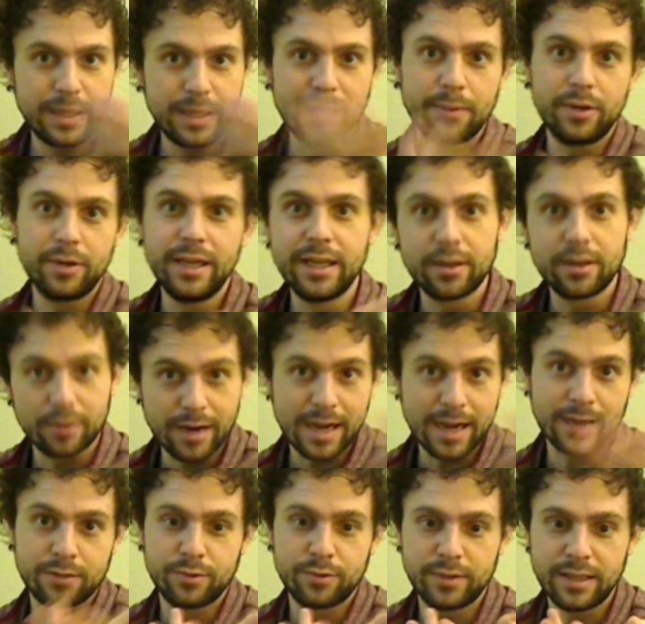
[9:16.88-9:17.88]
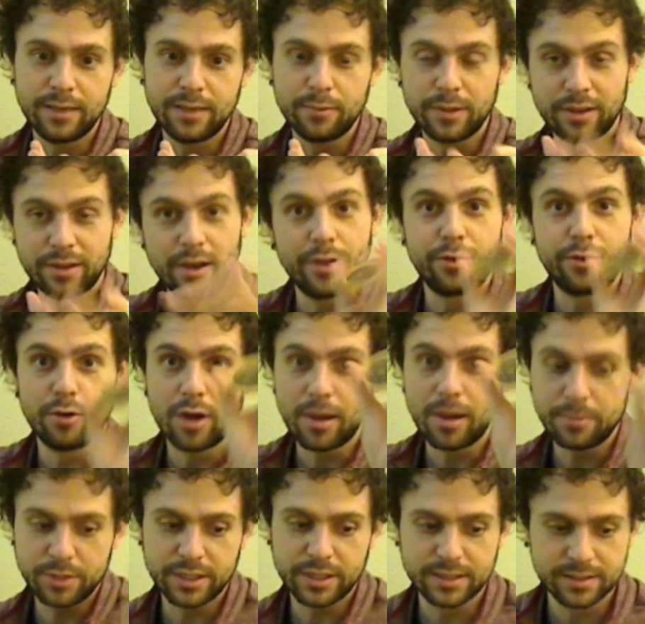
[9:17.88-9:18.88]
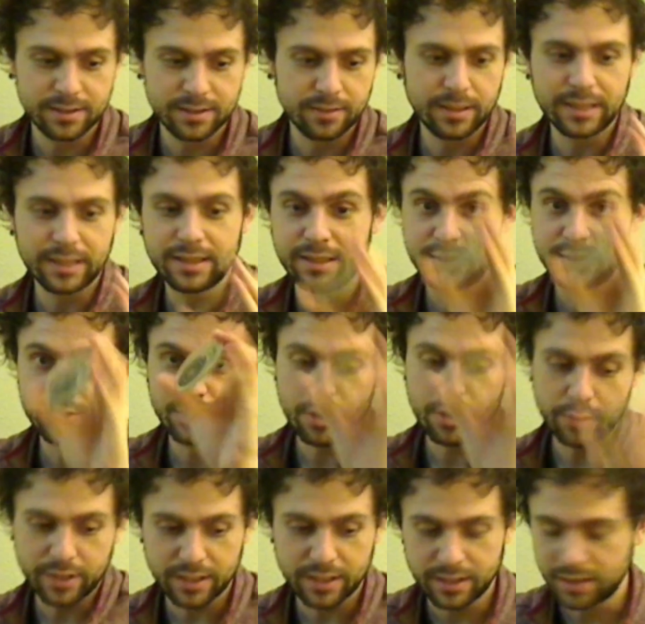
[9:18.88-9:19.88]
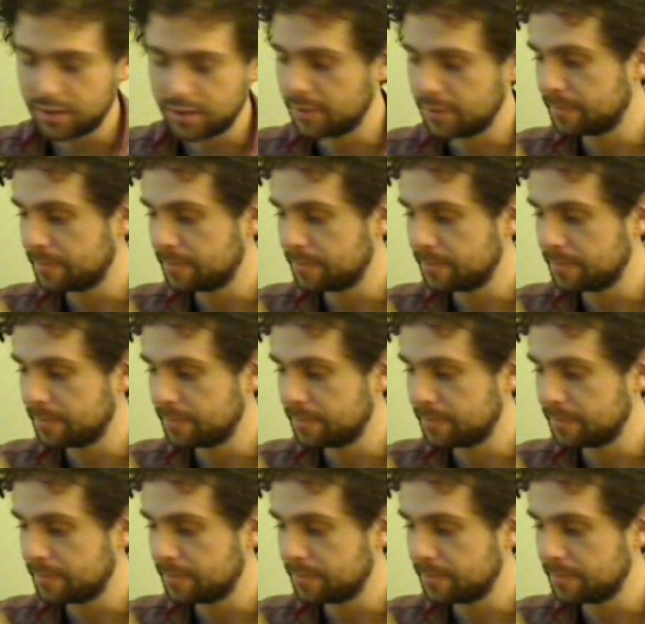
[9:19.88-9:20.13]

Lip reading: able to interact with it with other objects, like this token here.